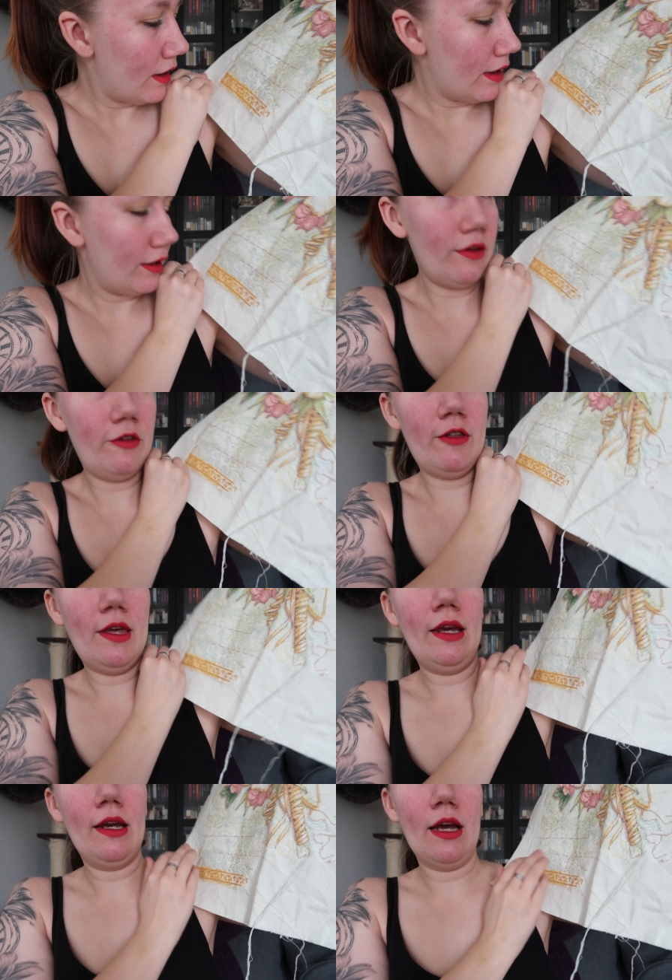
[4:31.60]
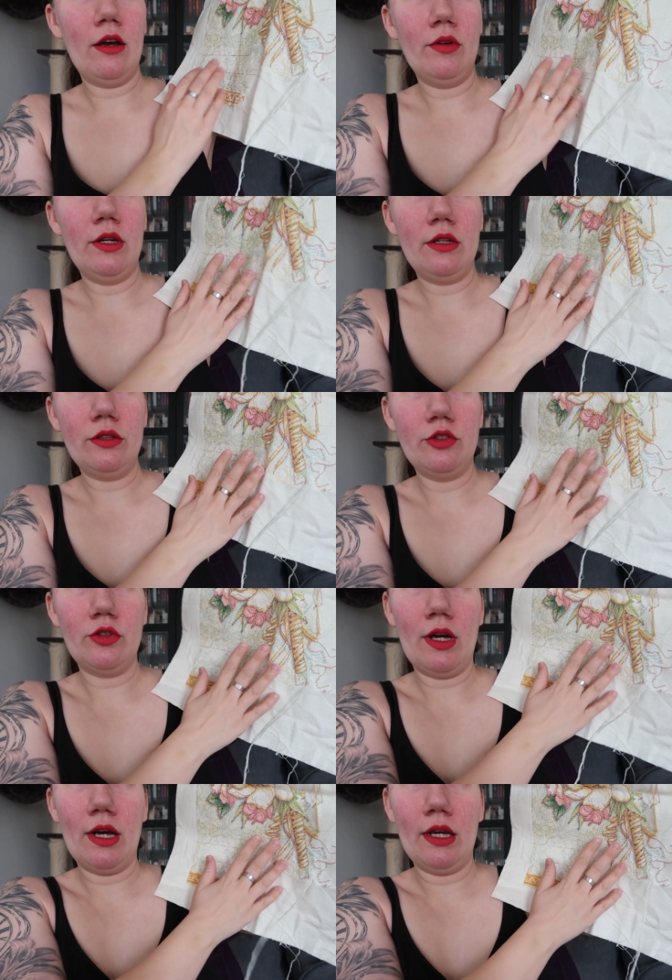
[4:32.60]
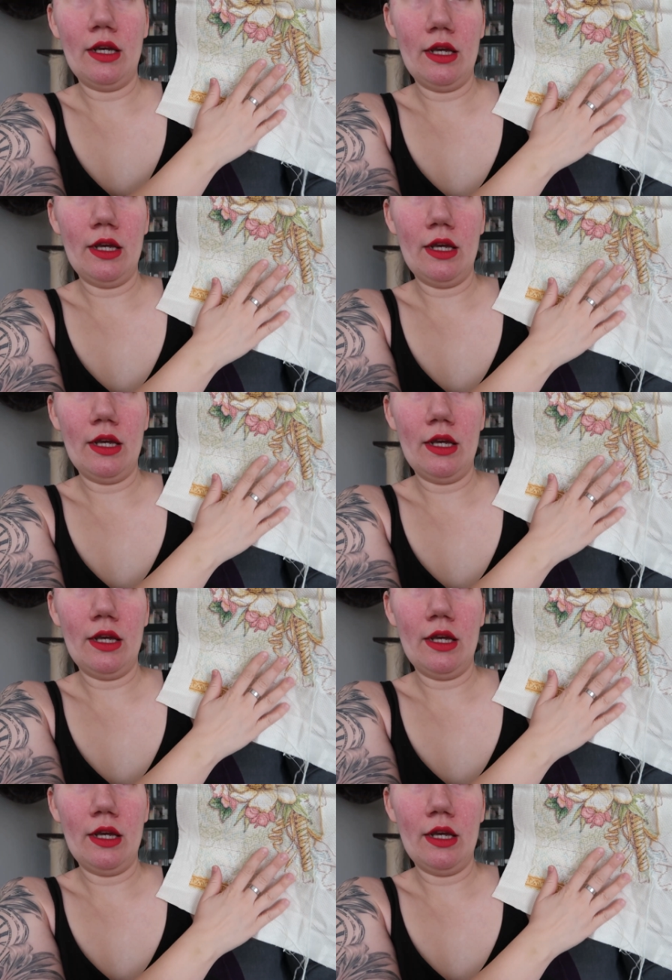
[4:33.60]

I think I will try